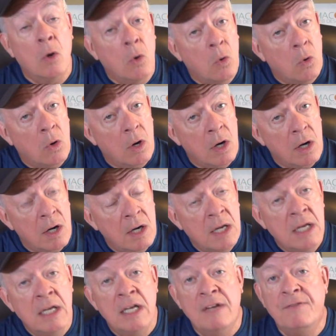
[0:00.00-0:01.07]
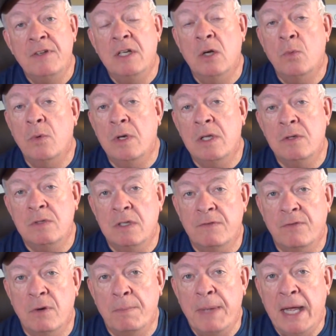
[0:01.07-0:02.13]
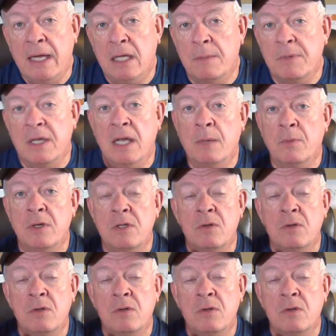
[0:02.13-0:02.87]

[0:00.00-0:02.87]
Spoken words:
Or if you don't want to use it for a backup camera,